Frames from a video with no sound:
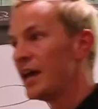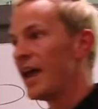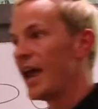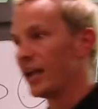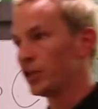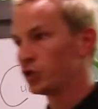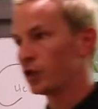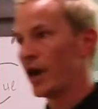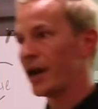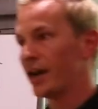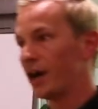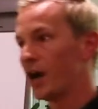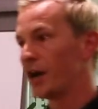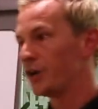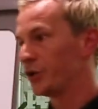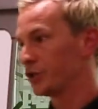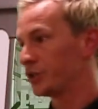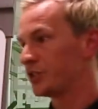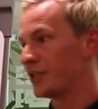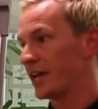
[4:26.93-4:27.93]
and try to
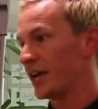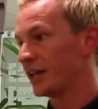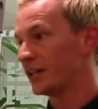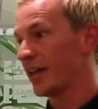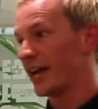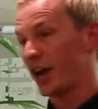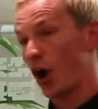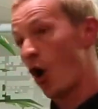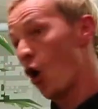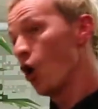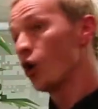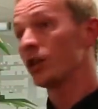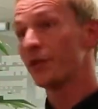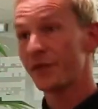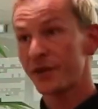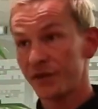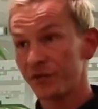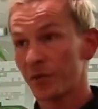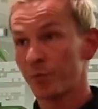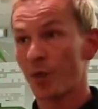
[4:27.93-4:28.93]
understand like all
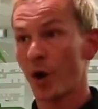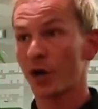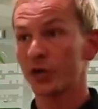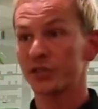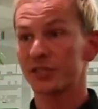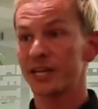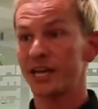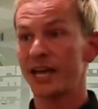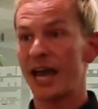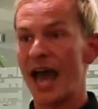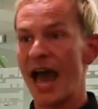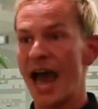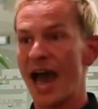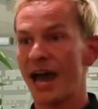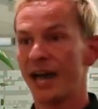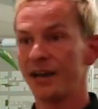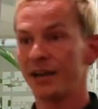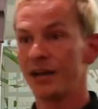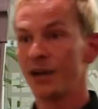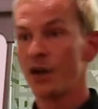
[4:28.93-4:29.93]
of the different parts that it
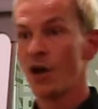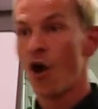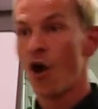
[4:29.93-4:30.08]
had,